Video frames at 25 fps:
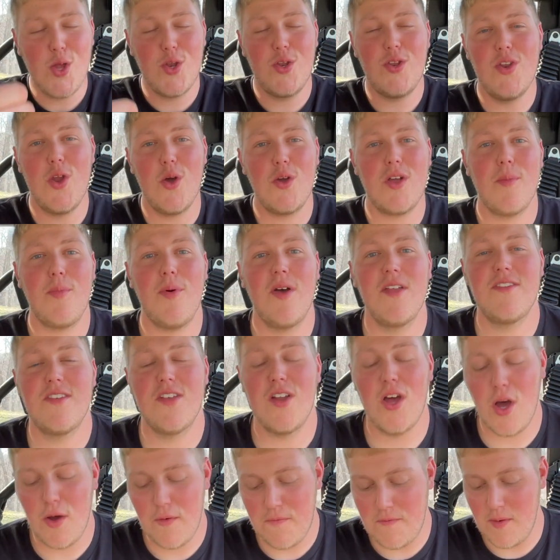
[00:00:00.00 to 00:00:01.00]
No complaints at
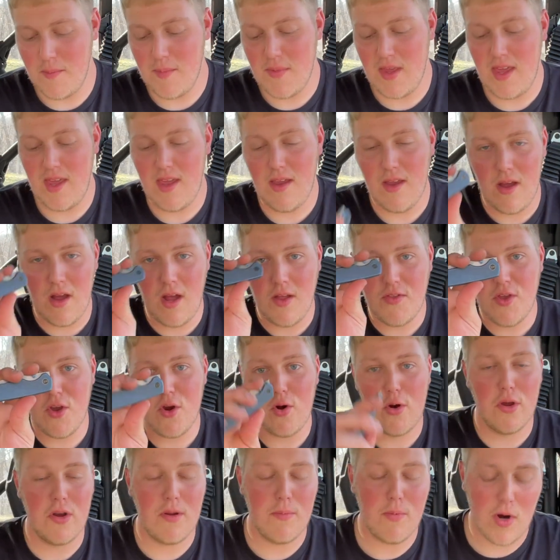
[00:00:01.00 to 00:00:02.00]
all from me on the
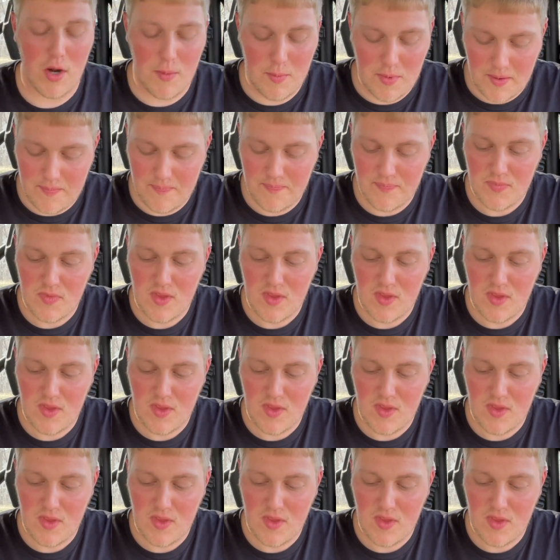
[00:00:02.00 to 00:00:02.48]
ergo department.